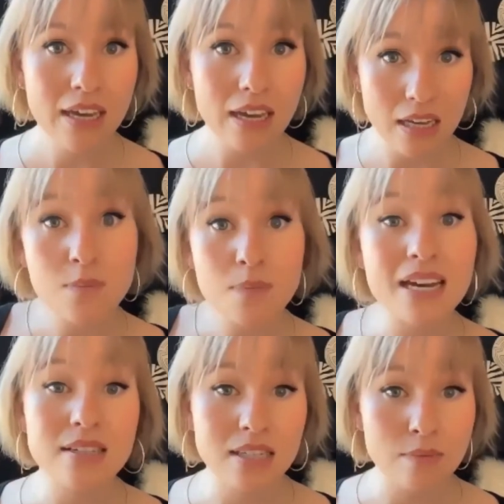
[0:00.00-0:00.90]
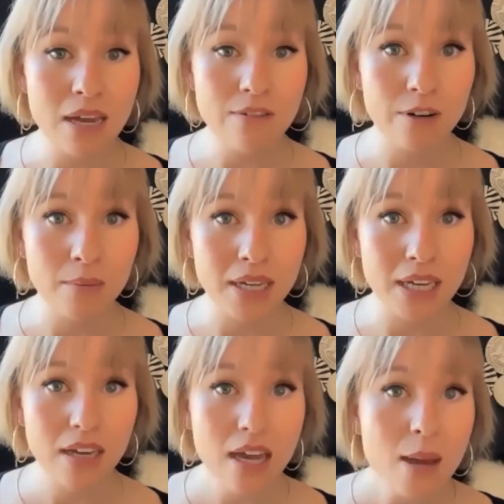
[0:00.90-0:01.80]
it's because it's meant for me.
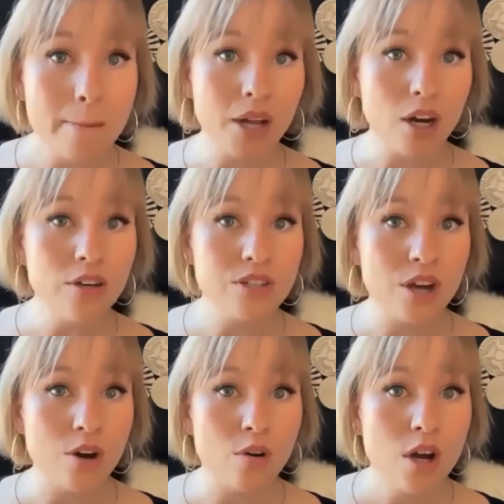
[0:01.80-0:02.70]
But also,